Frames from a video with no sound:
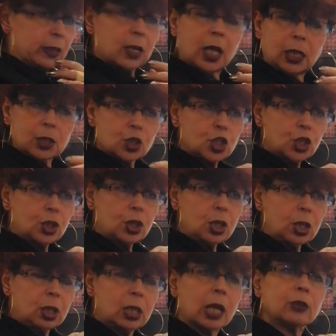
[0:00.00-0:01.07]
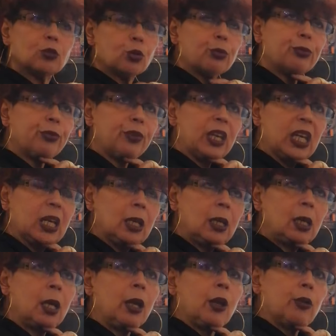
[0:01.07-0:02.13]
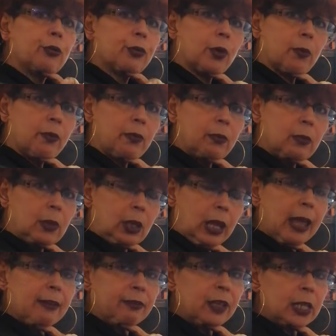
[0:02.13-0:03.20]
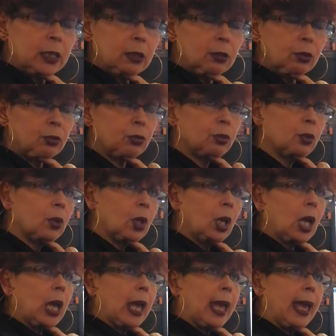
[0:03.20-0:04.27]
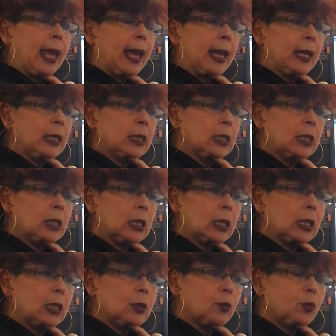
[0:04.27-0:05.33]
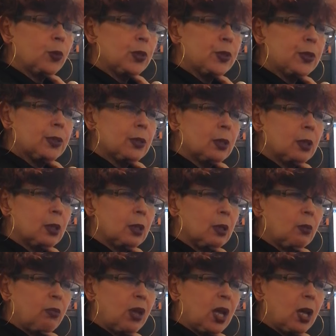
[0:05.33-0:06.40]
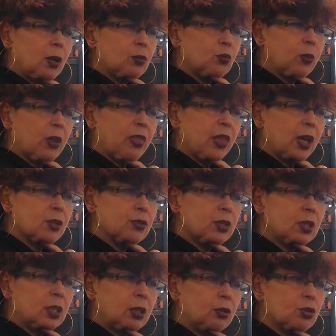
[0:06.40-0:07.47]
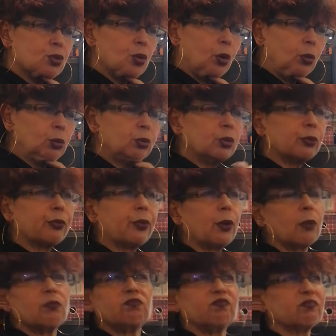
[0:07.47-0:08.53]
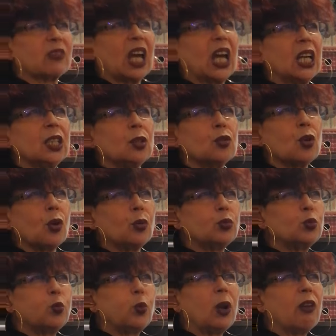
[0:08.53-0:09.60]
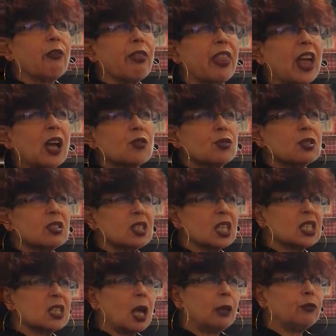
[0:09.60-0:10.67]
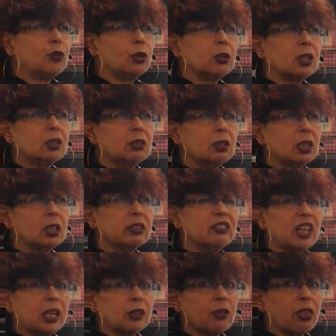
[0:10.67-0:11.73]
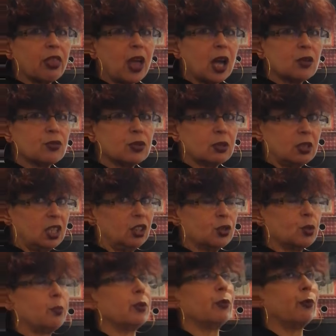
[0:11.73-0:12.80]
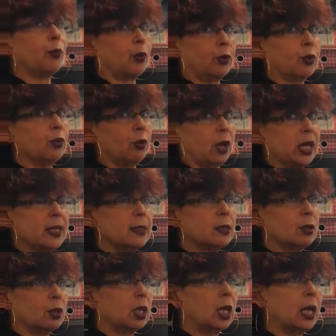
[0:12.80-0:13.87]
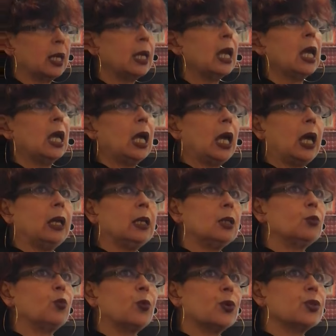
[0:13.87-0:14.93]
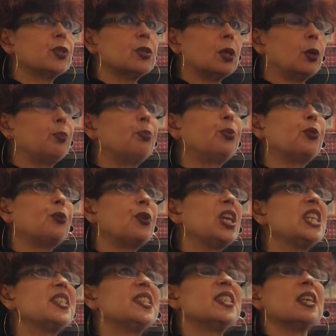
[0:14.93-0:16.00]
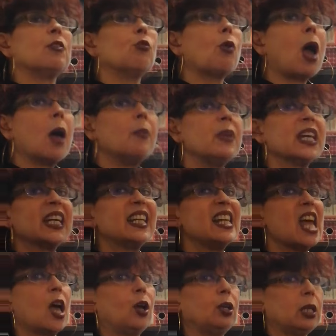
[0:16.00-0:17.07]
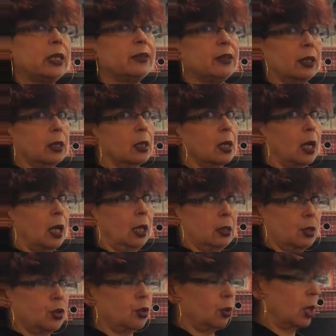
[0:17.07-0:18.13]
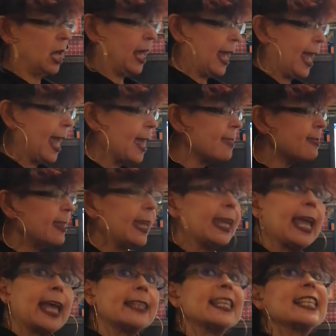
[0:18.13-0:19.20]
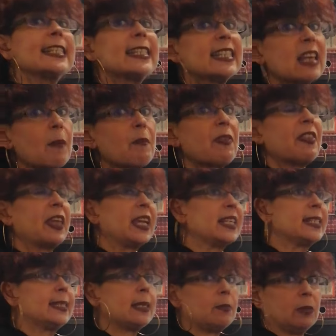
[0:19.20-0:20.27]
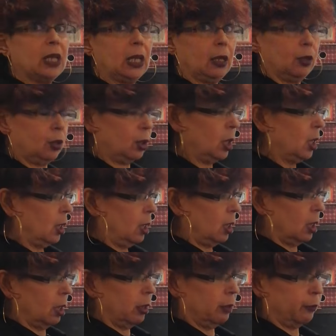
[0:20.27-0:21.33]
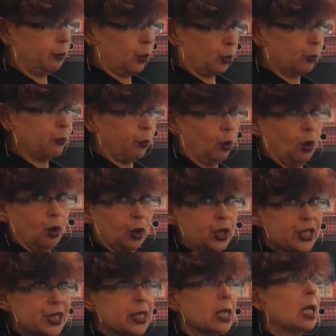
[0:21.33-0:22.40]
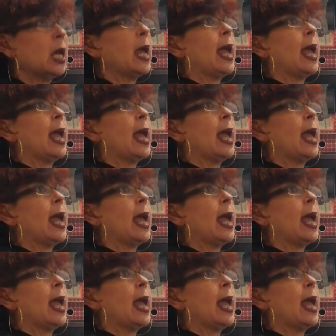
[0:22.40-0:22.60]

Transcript: culture, Natufian, from Levant, and it was about 1,000 years older, from, I don't know, 12,600 until 10,000 years before Christ, okay? And it was a pre-ceramic Neolithic culture, and they had something similar for floors.